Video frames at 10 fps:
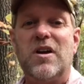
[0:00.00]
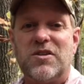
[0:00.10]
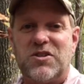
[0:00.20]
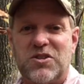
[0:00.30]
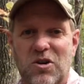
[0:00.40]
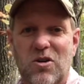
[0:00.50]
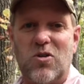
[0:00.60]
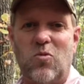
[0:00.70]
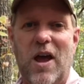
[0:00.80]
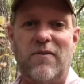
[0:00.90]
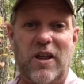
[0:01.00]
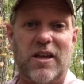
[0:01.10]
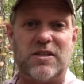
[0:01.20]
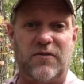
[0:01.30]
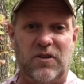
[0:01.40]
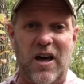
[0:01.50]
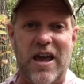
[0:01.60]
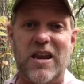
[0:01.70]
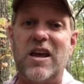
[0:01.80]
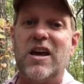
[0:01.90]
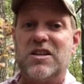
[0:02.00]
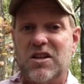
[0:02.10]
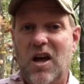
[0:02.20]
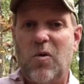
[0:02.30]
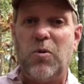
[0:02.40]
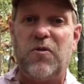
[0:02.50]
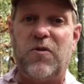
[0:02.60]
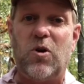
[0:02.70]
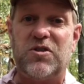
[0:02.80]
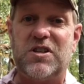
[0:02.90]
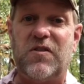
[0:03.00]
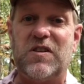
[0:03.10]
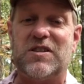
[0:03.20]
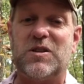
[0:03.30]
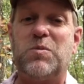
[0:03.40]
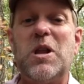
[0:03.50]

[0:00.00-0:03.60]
certain wavelengths of light to help with photosynthesis.